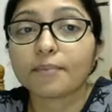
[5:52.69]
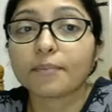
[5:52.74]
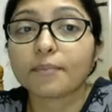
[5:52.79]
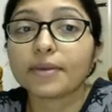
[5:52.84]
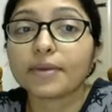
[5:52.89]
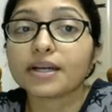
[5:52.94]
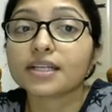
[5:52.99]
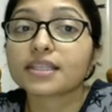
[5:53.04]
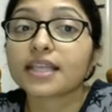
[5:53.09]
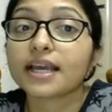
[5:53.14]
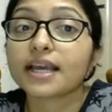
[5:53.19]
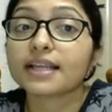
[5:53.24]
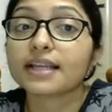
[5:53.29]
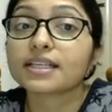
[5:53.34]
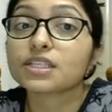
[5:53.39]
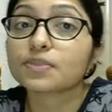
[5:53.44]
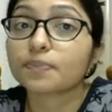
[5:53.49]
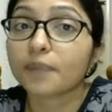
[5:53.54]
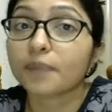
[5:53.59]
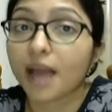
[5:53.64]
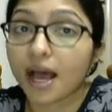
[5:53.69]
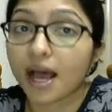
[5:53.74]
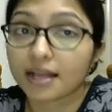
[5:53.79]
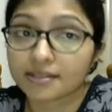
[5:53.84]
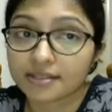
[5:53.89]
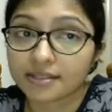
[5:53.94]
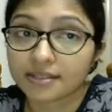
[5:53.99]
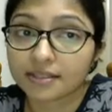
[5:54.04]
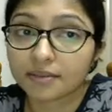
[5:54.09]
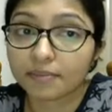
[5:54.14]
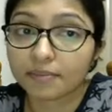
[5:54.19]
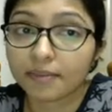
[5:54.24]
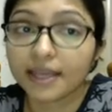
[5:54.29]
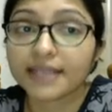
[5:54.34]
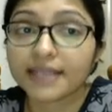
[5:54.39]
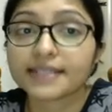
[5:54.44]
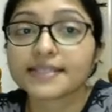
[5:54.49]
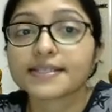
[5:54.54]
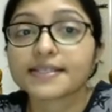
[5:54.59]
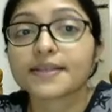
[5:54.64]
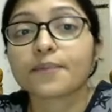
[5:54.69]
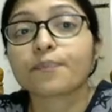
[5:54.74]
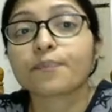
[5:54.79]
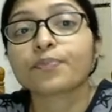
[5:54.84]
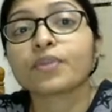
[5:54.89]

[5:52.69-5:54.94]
but there is plus, means